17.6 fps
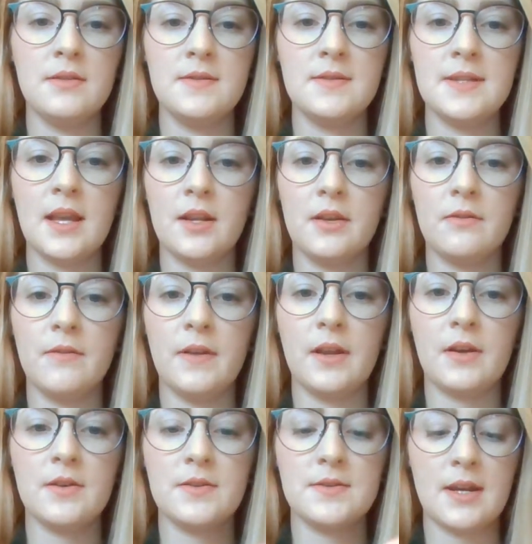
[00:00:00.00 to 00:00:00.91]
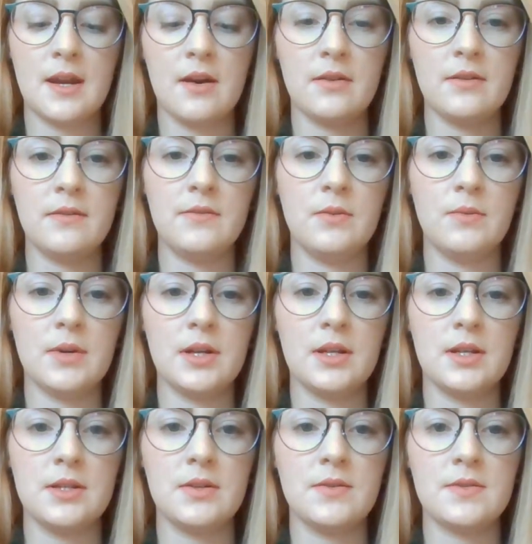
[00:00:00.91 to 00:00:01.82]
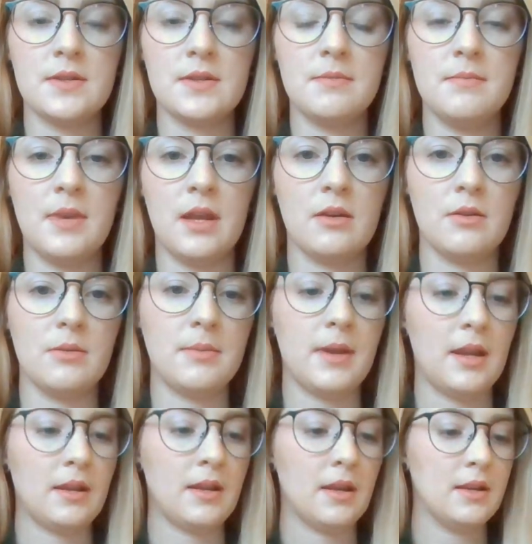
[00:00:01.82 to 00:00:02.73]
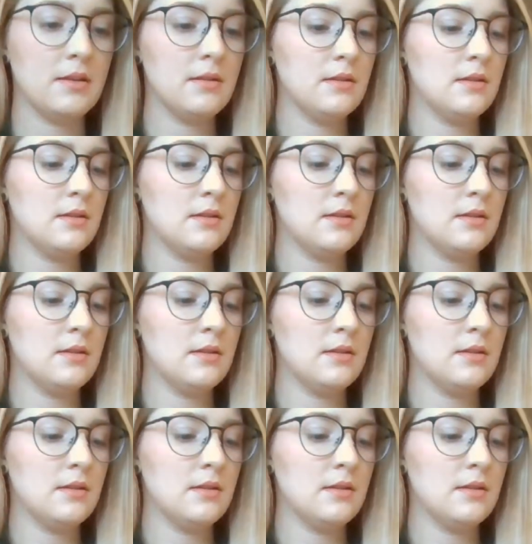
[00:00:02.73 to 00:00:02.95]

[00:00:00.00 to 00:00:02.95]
set your fingers down if you want to do some nail painting.